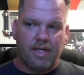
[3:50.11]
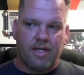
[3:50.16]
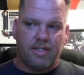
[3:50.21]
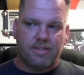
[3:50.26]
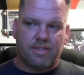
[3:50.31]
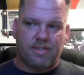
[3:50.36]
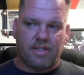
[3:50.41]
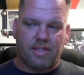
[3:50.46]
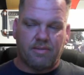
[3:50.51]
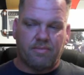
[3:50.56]

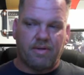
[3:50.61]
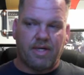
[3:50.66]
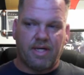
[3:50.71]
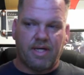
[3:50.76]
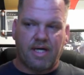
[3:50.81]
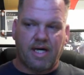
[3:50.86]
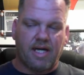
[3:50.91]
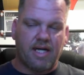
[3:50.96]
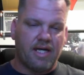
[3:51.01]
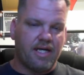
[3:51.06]
so that we can
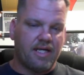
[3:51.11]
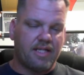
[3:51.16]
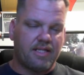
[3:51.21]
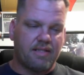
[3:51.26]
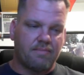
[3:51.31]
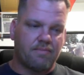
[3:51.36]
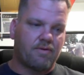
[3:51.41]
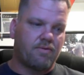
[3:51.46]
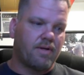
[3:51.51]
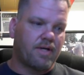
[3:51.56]
kind of hit
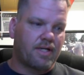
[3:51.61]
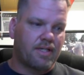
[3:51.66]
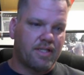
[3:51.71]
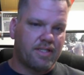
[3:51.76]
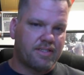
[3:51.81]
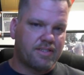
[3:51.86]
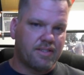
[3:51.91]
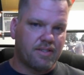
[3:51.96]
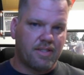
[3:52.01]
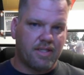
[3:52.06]
them quickly,
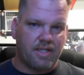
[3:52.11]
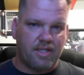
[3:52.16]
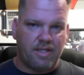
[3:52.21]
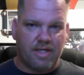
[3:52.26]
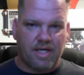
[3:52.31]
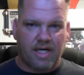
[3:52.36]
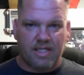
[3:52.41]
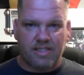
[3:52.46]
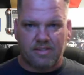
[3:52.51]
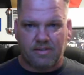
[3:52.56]
so that you
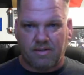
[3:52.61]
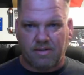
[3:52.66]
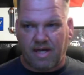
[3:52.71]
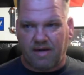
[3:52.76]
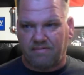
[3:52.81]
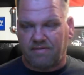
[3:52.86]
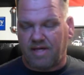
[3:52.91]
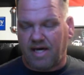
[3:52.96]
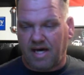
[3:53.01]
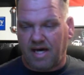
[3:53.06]
guys don't
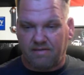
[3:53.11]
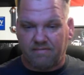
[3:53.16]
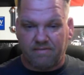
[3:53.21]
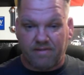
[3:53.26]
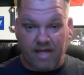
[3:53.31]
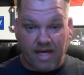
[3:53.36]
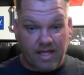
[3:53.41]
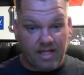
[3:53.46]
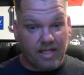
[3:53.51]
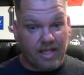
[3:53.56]
have to have
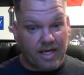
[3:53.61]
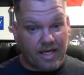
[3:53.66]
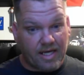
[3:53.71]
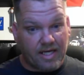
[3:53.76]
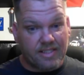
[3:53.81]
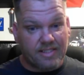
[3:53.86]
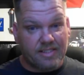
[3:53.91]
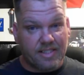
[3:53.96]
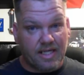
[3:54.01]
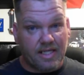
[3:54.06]
that, like I
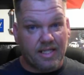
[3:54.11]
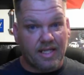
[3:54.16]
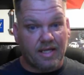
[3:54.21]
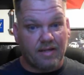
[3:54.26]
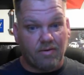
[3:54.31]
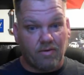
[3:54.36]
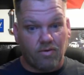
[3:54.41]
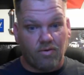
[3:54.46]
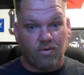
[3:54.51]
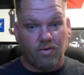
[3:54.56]
said, that
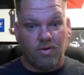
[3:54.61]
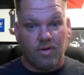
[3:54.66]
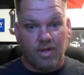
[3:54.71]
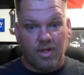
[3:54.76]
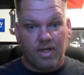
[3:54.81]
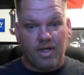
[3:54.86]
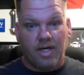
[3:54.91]
whole